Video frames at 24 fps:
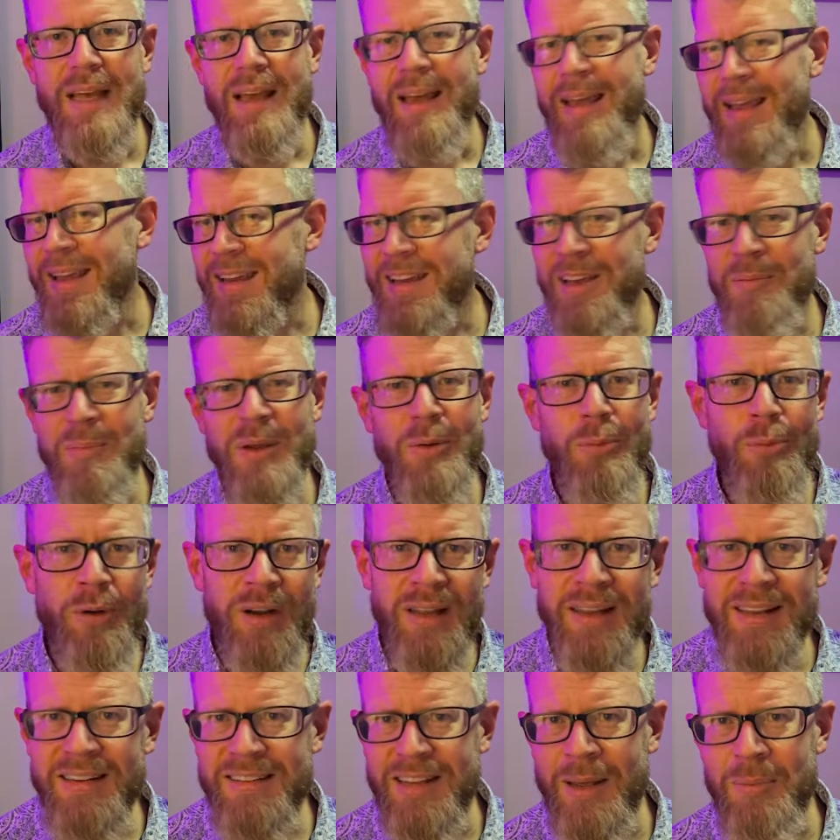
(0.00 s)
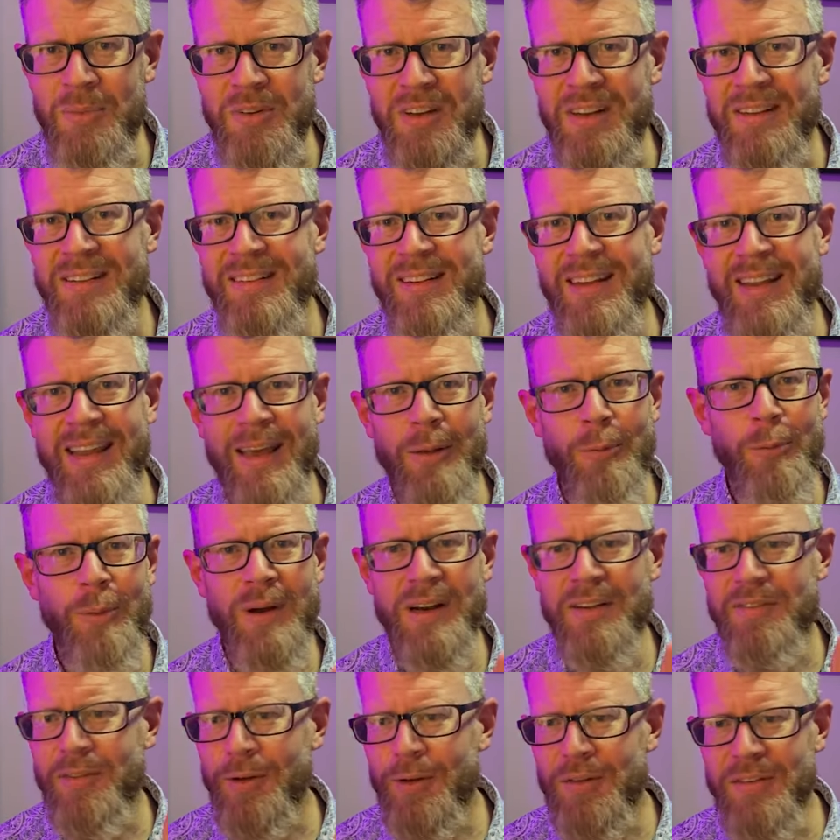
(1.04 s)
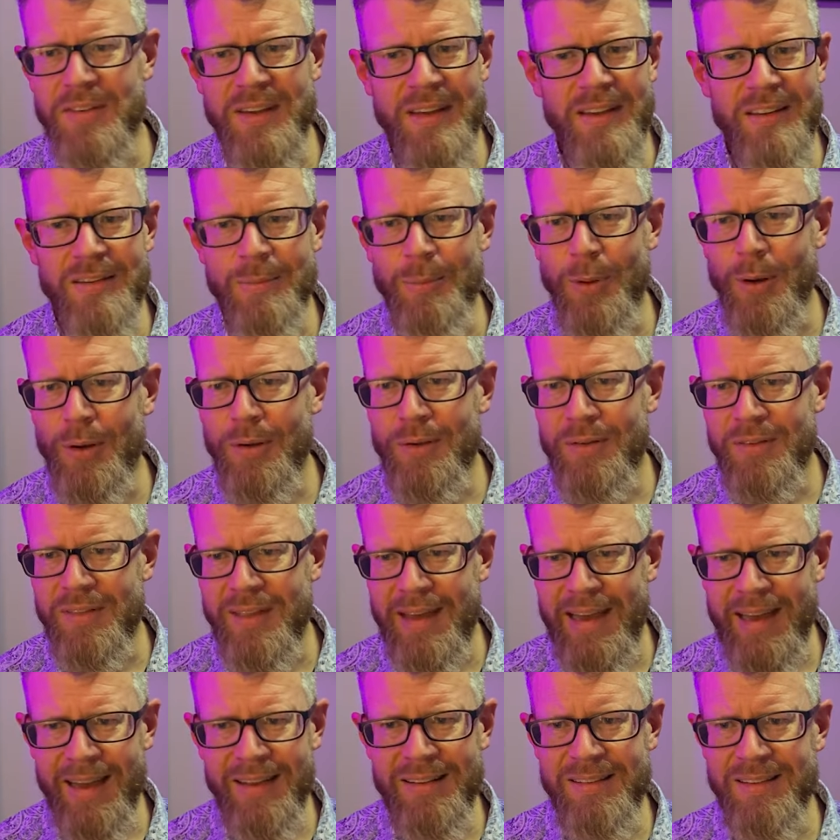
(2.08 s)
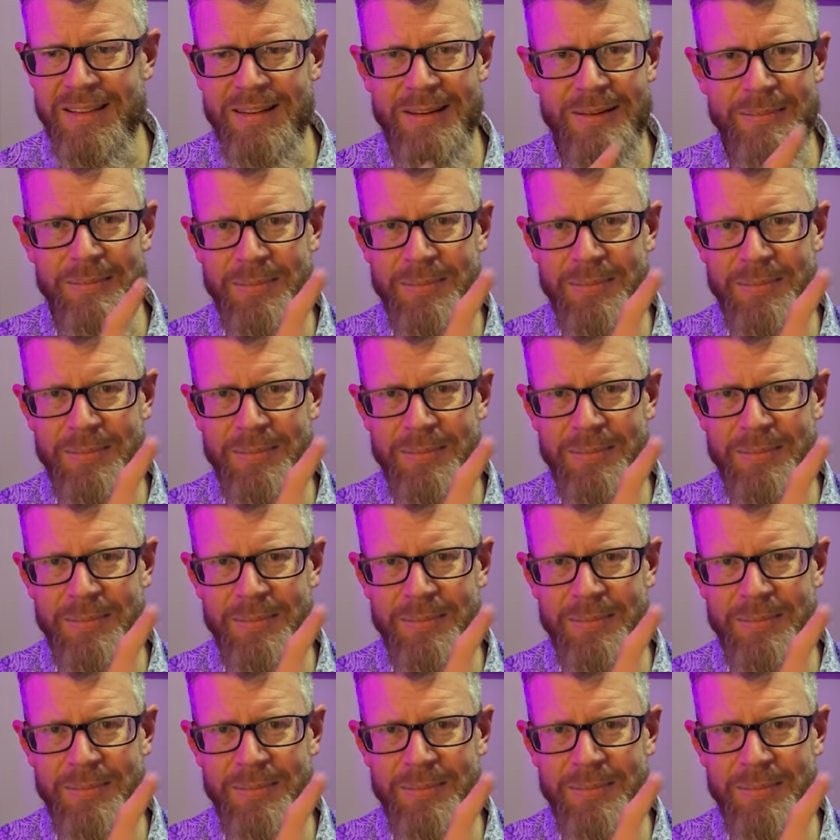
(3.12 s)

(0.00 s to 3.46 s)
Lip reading: It can be really tempting to get one of those gizmos that has the